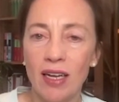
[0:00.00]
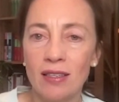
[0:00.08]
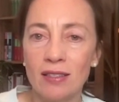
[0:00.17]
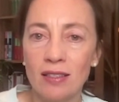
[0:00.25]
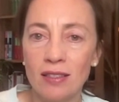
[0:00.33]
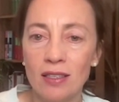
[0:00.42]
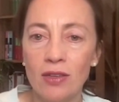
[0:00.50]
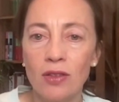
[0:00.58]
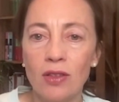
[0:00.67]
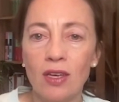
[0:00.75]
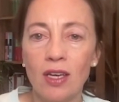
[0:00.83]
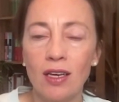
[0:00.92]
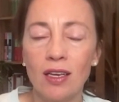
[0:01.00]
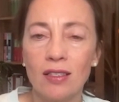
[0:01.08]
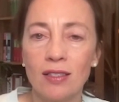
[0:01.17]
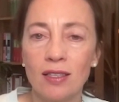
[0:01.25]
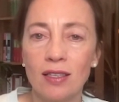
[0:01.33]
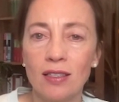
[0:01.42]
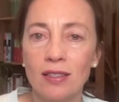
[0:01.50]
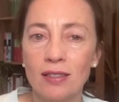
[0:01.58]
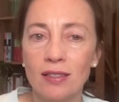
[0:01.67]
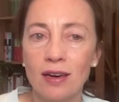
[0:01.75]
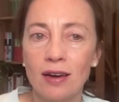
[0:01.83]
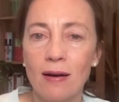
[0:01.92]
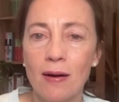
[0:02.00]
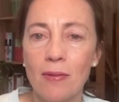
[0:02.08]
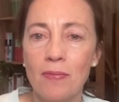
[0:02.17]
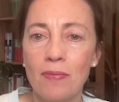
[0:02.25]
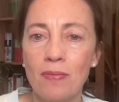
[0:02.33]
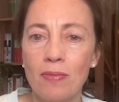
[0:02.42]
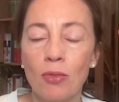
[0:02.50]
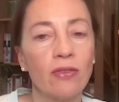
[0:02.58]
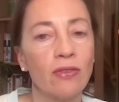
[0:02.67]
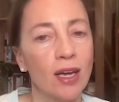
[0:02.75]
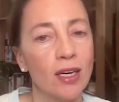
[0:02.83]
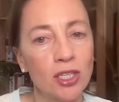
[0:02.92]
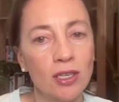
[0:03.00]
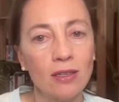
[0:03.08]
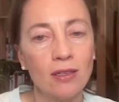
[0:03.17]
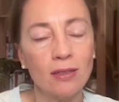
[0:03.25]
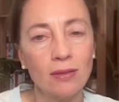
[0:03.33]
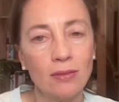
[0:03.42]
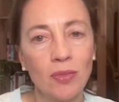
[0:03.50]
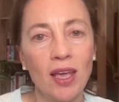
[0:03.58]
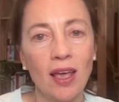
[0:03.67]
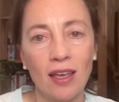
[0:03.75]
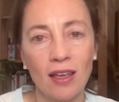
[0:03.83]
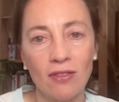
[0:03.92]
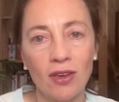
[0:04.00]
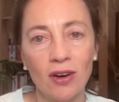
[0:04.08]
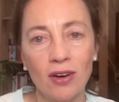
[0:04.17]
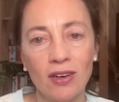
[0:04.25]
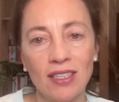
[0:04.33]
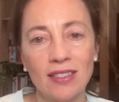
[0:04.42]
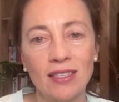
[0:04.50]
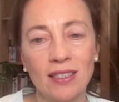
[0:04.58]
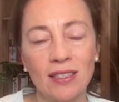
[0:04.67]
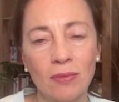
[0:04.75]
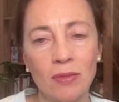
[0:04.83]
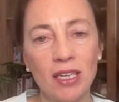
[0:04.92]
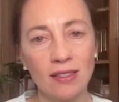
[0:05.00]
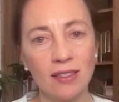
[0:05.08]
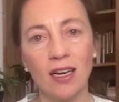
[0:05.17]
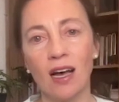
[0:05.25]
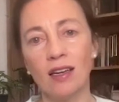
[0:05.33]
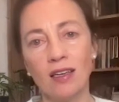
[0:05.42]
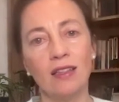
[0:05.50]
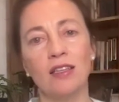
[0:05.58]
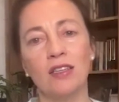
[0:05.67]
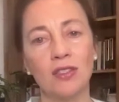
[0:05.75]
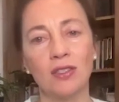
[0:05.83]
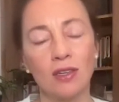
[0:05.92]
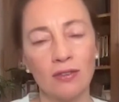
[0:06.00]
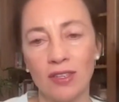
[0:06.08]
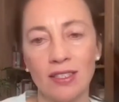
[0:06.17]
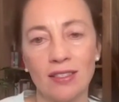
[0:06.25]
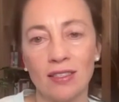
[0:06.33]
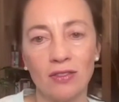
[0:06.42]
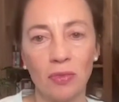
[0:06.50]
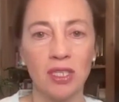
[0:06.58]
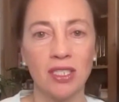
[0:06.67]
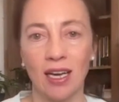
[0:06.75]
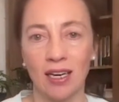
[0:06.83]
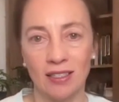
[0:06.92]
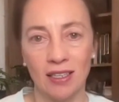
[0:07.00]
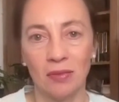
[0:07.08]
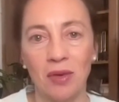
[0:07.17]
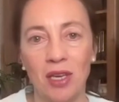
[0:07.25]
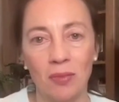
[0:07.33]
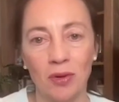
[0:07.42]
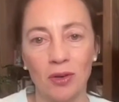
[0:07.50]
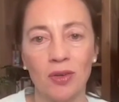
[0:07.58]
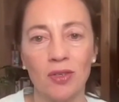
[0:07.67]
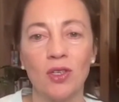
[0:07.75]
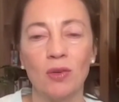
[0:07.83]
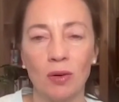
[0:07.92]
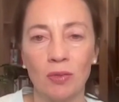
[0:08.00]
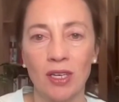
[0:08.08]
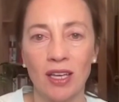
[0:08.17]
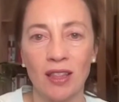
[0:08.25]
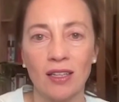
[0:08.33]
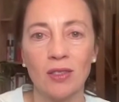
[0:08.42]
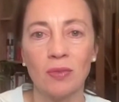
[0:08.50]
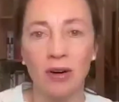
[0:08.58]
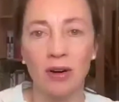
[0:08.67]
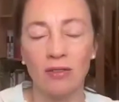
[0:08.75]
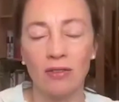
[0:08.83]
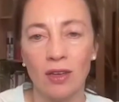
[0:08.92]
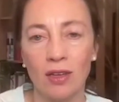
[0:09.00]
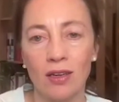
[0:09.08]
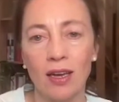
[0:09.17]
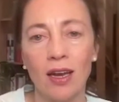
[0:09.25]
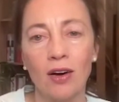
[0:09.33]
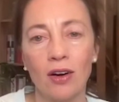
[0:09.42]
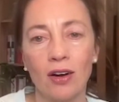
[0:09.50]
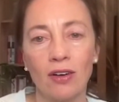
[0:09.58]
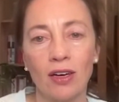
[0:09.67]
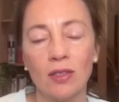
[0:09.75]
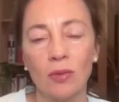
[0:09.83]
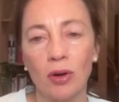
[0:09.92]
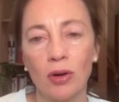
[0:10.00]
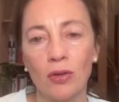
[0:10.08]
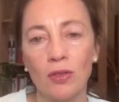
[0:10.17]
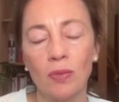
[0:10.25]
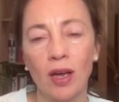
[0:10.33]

medicine, do you think? Is this professional behavior? Is this, I mean, it's done in the service of protecting people, presumably that's part of the narrative, I suppose,